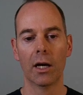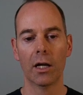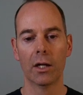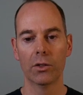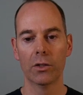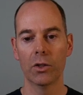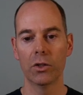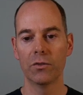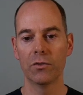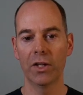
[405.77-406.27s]

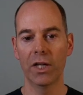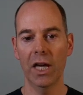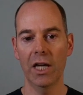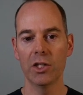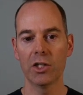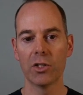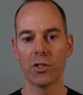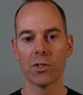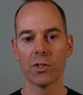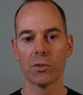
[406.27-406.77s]

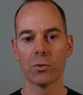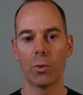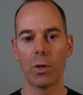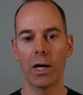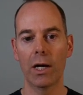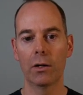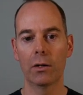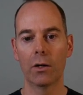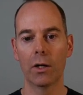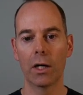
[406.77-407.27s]
Notifications as
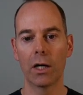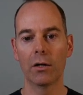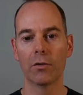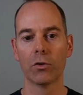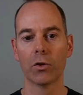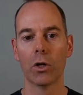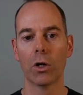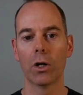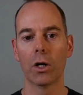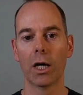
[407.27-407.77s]
well. I've
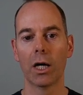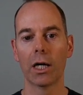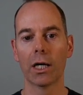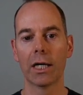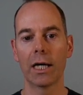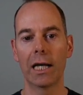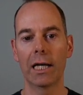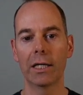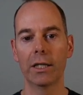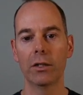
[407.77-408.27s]
got
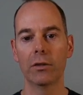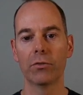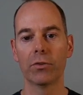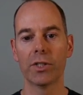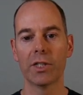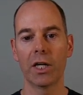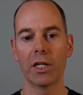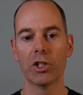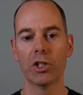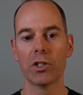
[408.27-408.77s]
calendar
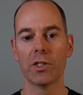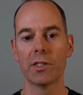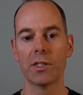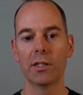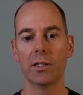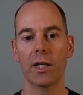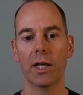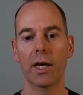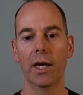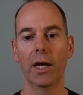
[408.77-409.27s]
invitations in
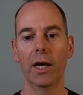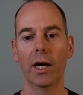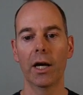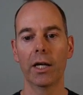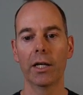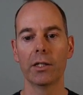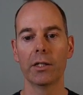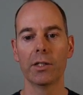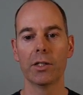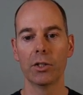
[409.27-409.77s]
there,
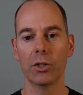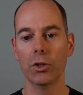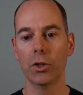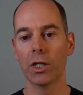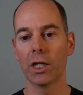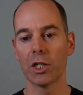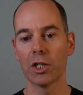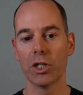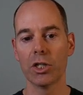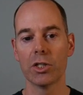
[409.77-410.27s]
and you can
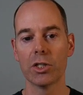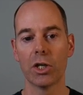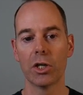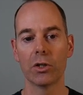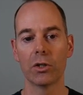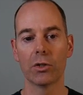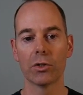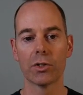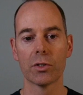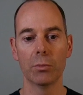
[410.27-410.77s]
actually turn
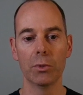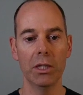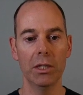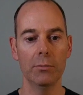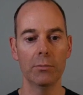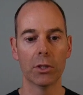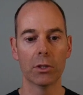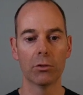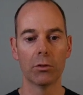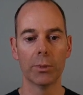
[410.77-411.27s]
on some
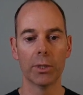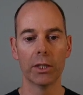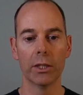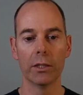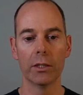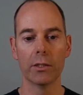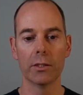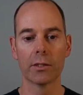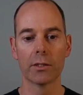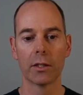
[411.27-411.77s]
email
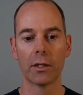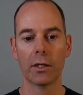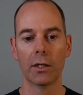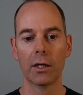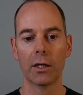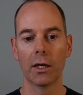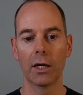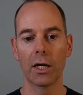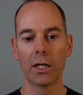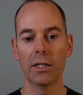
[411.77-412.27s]
reminders.
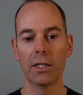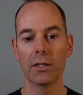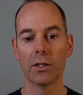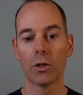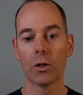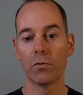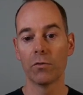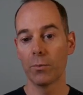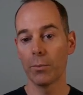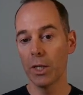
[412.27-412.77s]
And then the
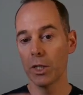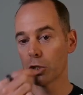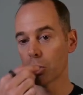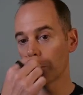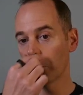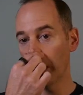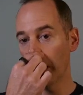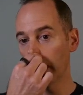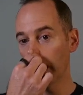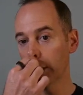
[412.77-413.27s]
confirmation
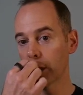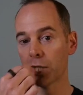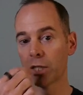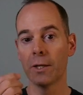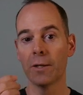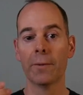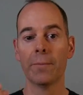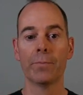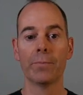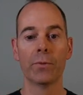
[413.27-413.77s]
page,
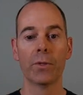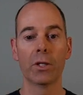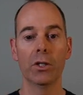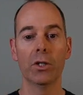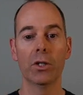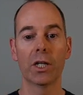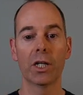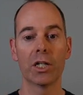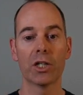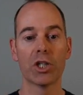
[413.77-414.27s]
you
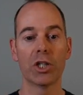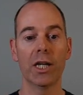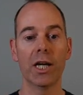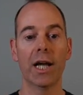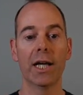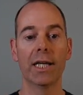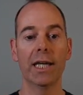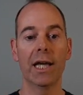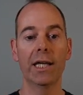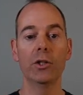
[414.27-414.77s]
can actually,
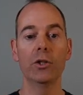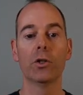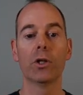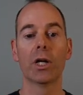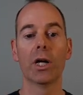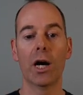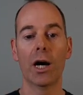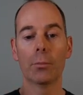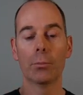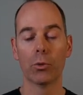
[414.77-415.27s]
again, you can
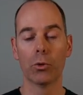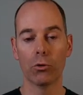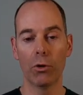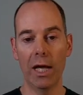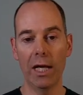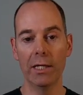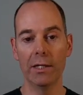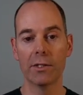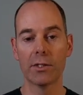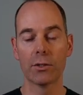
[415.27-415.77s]

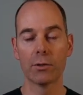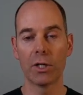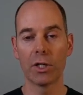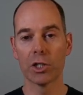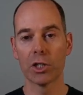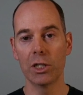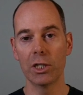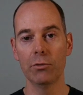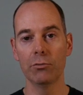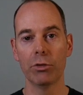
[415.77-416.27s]
upgrade to
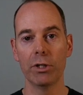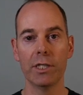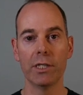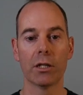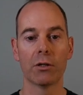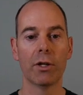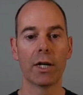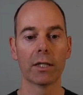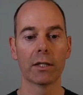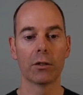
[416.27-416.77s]
actually
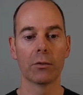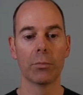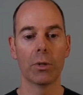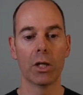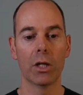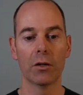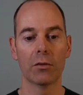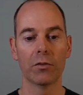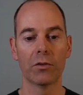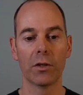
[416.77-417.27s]
redirect them
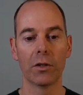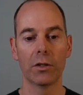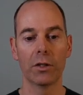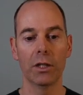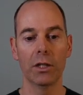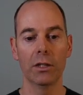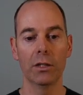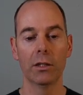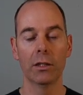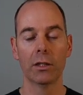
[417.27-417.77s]
after
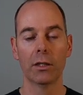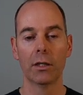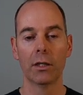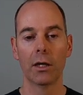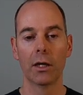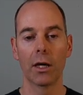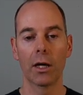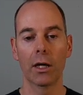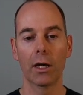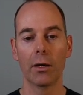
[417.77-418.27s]
the
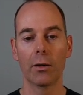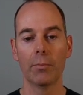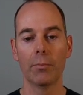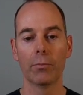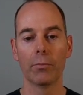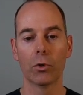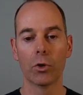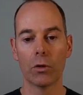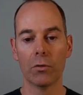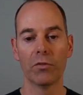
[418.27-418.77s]

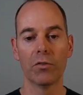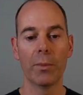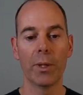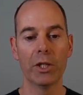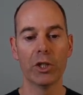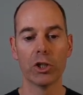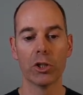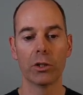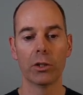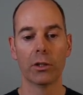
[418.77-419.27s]

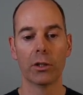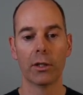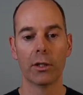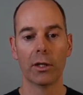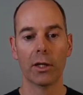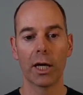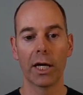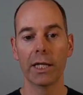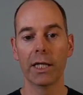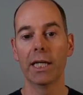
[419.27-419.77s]
confirmation.
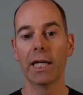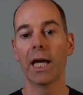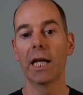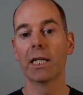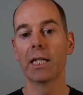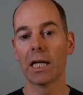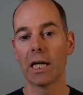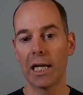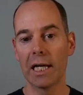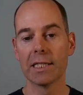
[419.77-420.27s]
And again,
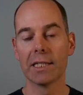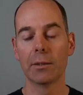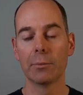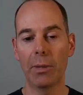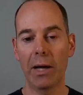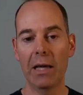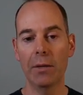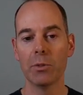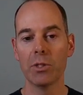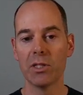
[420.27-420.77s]
collecting
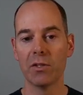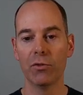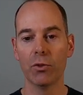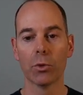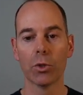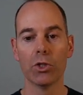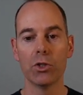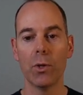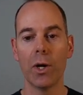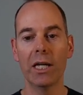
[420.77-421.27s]
payments. If you want to do